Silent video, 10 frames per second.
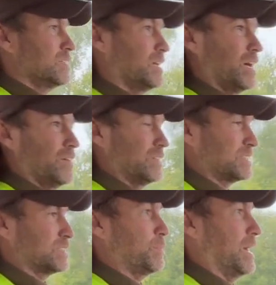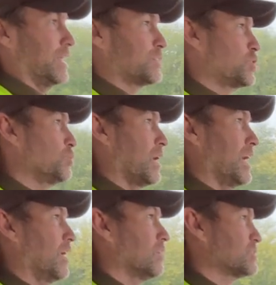uh, this is about a two
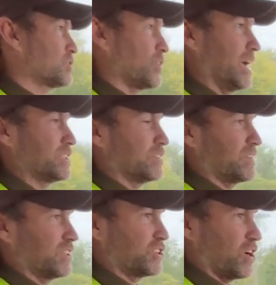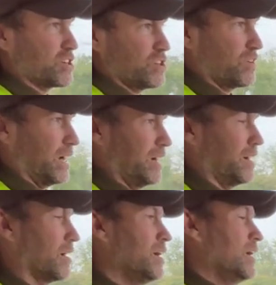mile stretch of construction right
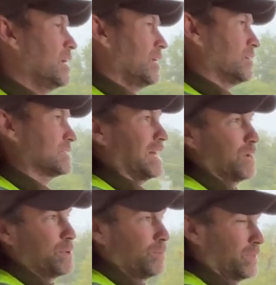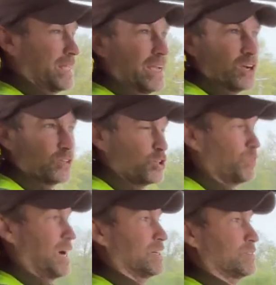here. There's a lot of people that can't go two
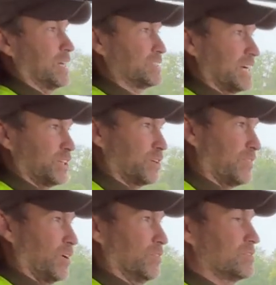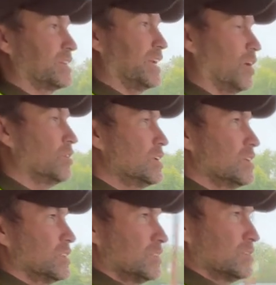miles without checking their phone. No, ab
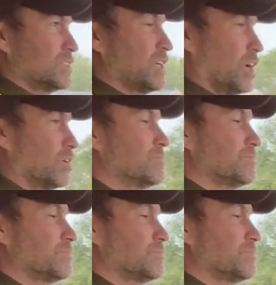absolutely. So,